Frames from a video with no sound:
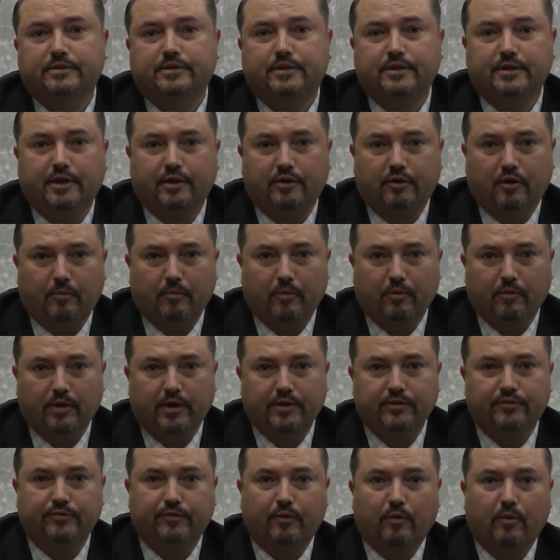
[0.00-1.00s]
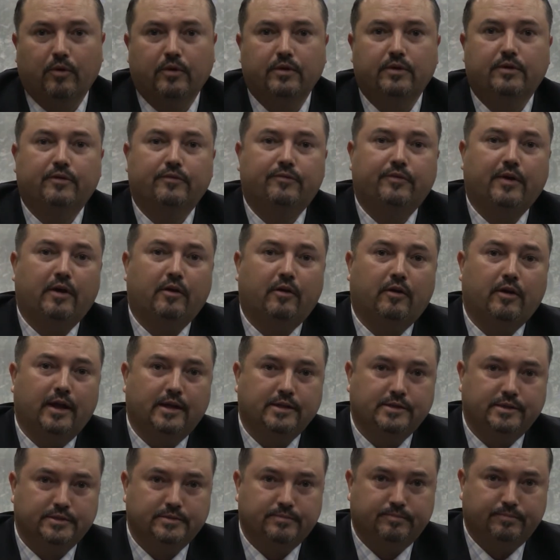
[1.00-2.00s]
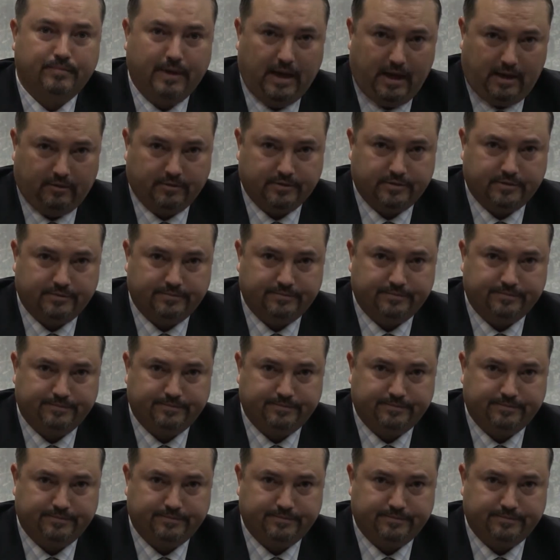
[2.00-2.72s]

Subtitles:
to get our Marines forward to fight our nation's battles.